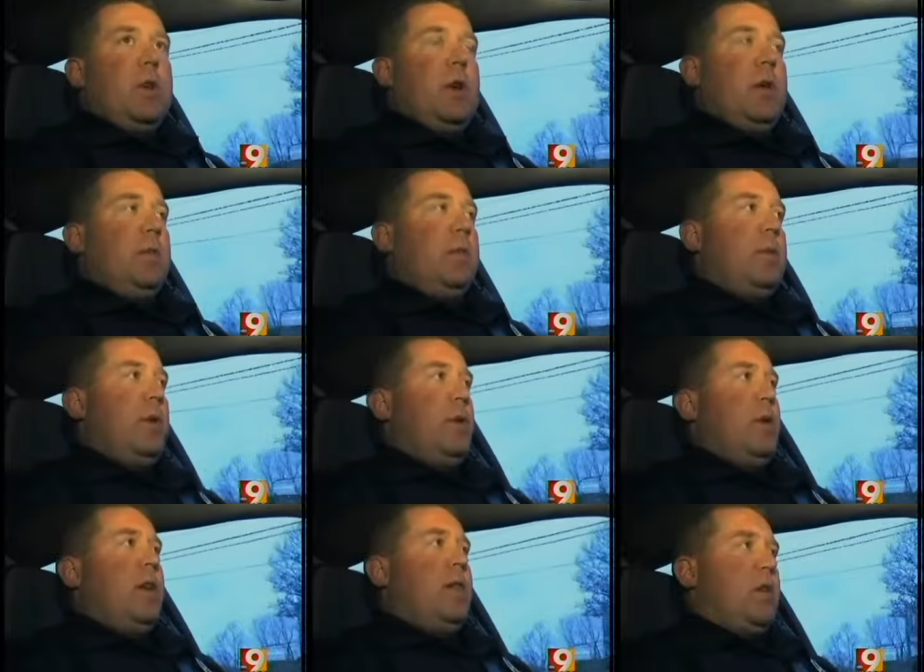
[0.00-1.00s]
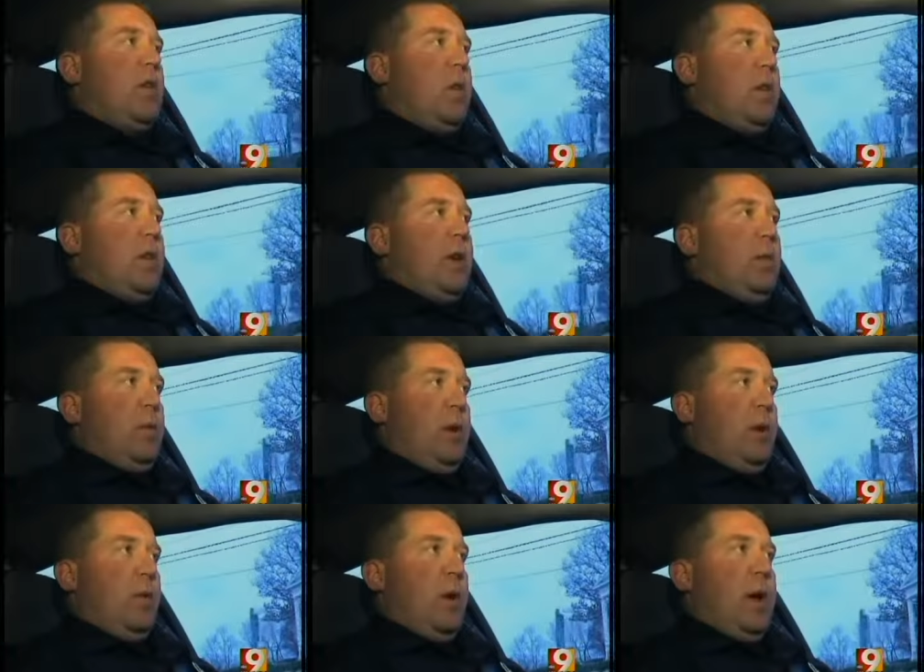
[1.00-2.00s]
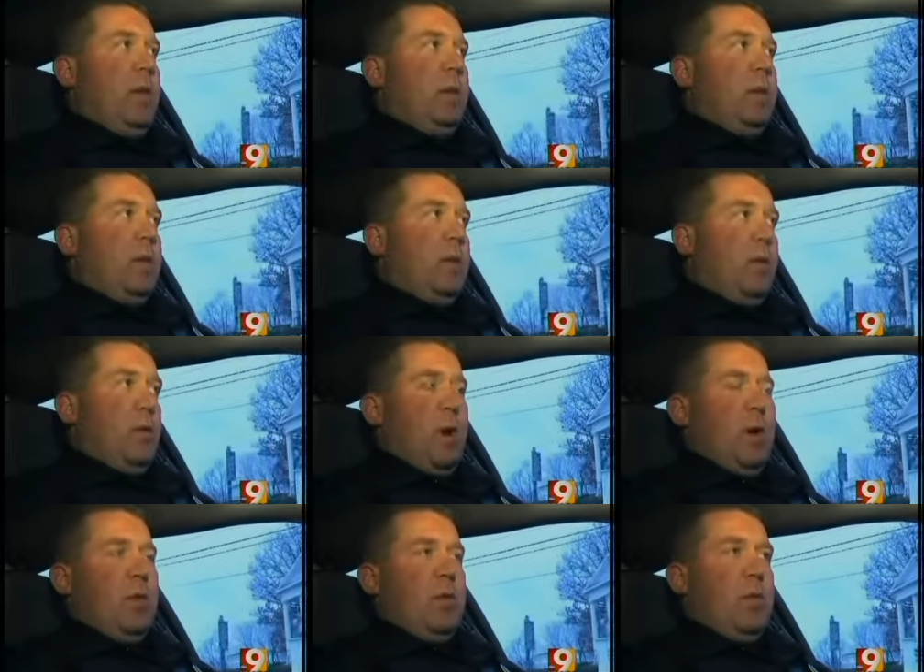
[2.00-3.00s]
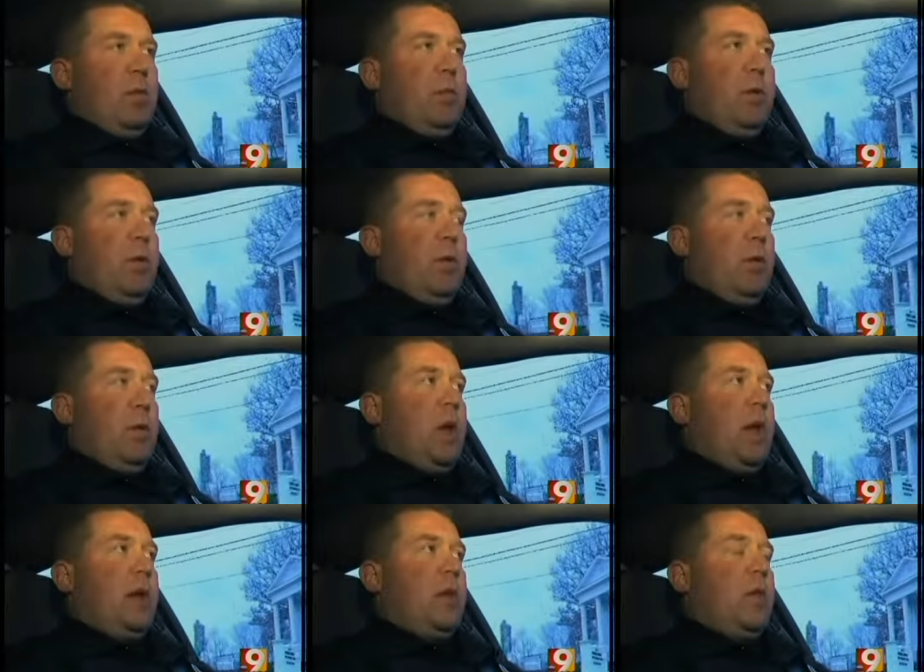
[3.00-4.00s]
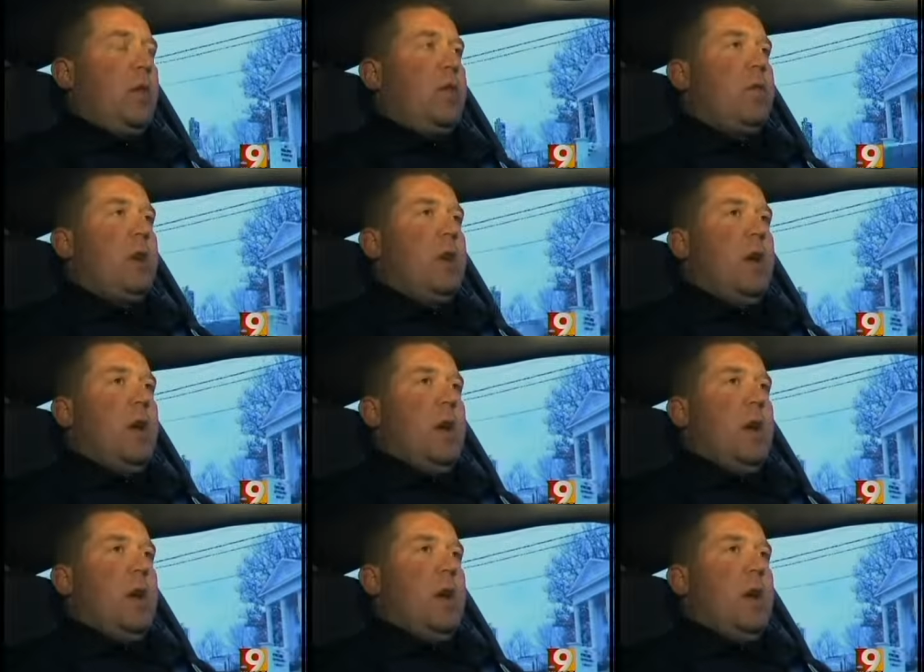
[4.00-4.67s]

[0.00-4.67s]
Um, you know, when you have a car disabled in a ramp, the ramps are, you know, they're blind curves.